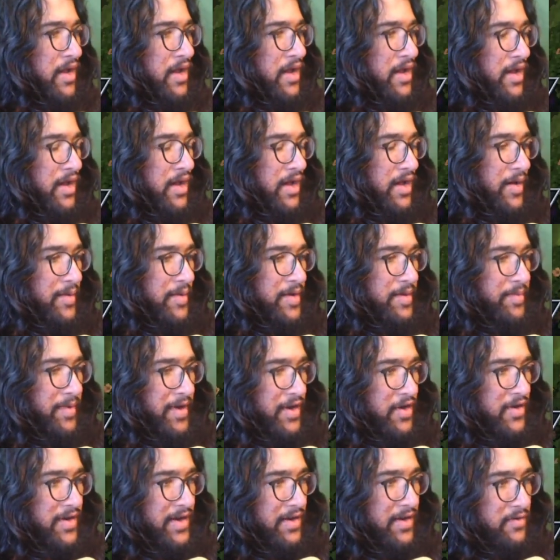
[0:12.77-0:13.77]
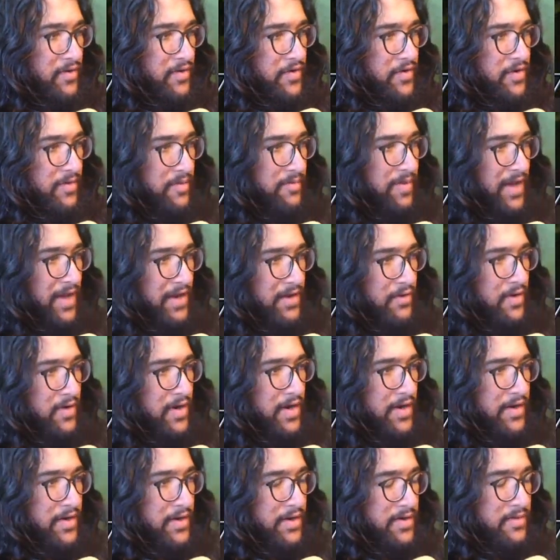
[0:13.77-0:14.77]
depending on how good or bad you
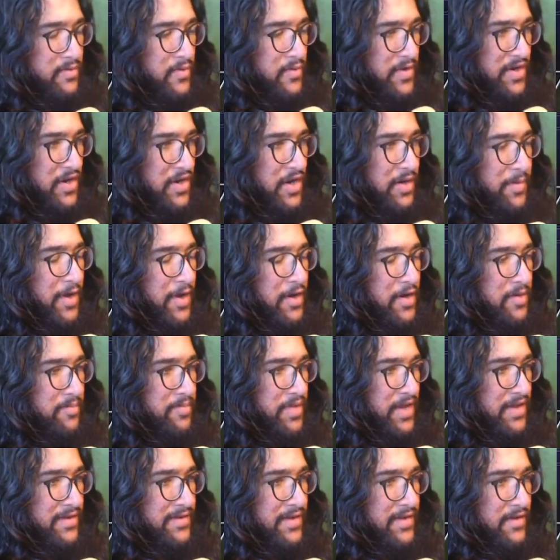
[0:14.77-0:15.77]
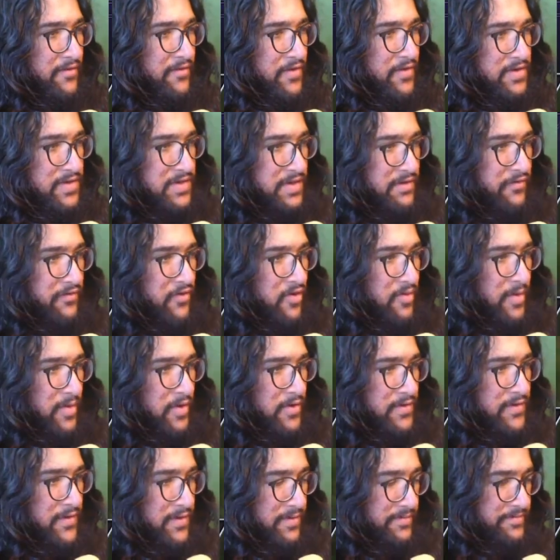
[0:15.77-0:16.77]
are at her. We can talk about her base kit first and
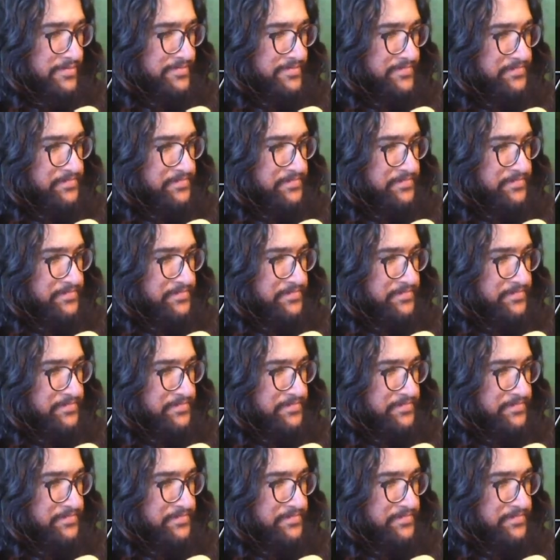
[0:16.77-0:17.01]
foremost.